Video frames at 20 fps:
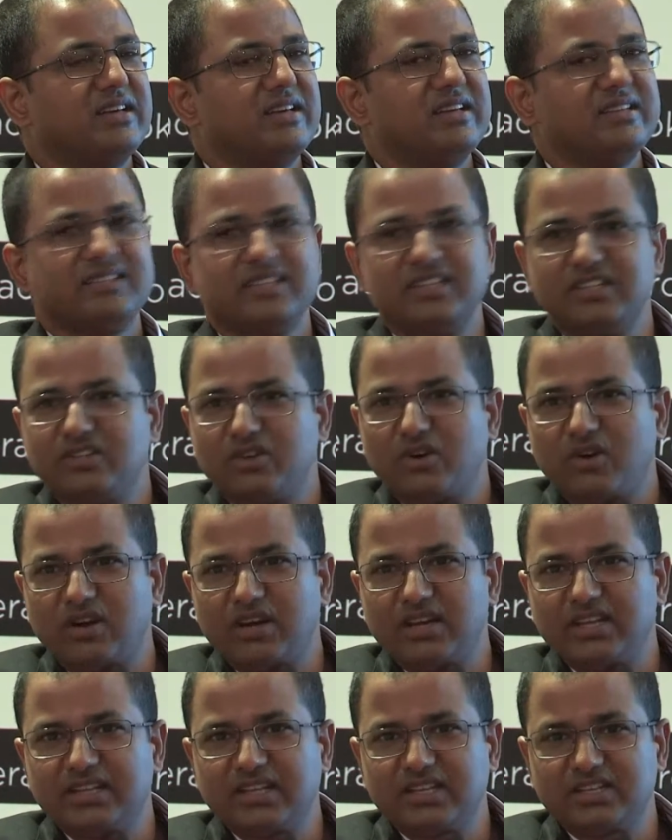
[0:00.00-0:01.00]
Is it
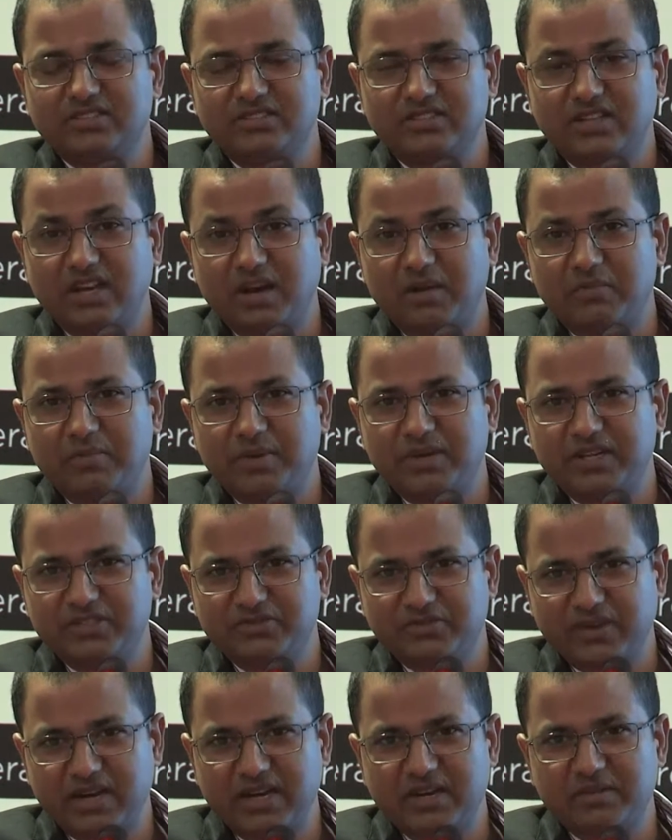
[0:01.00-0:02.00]
only the
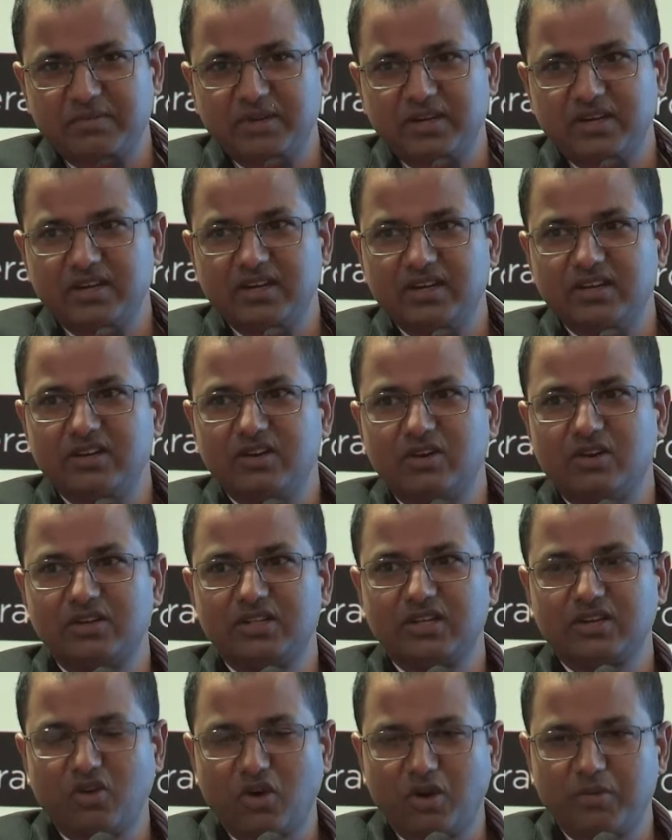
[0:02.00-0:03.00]
company's fundamental or
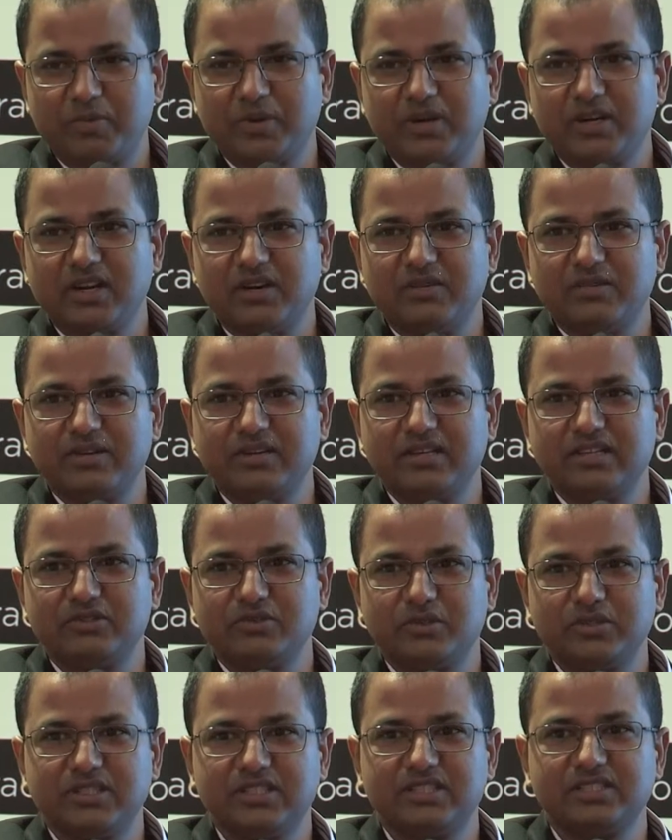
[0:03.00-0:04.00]
the corporate
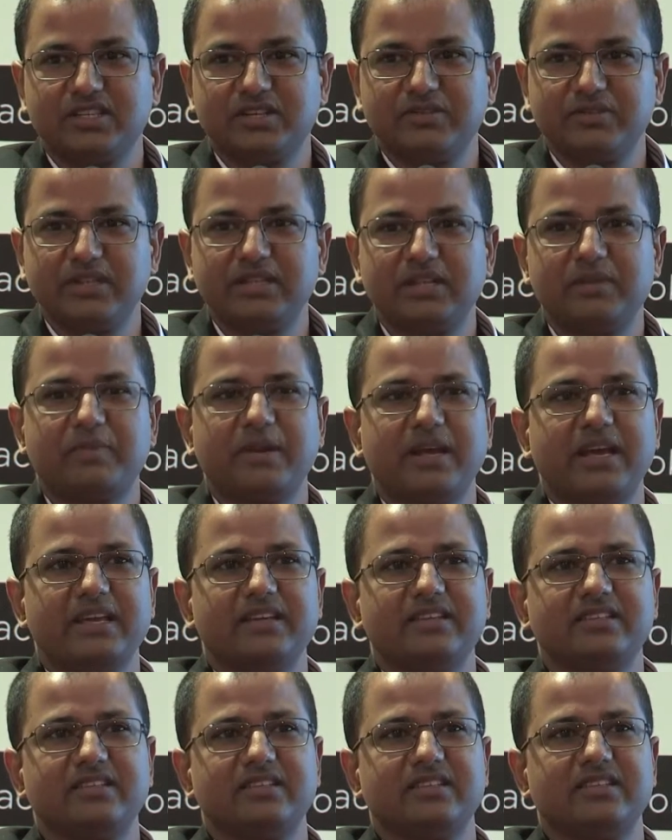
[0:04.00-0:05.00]
governance which has driven the
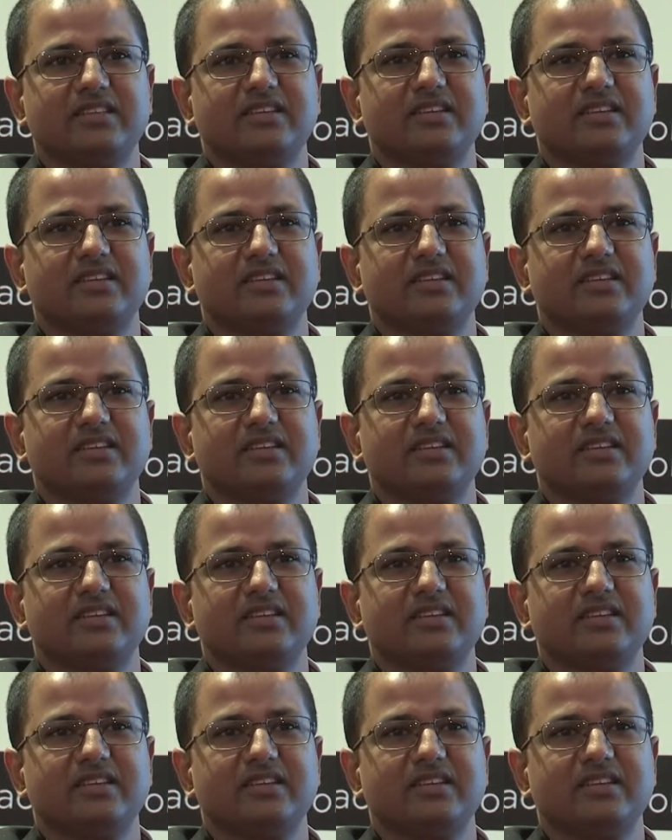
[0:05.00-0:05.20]
price?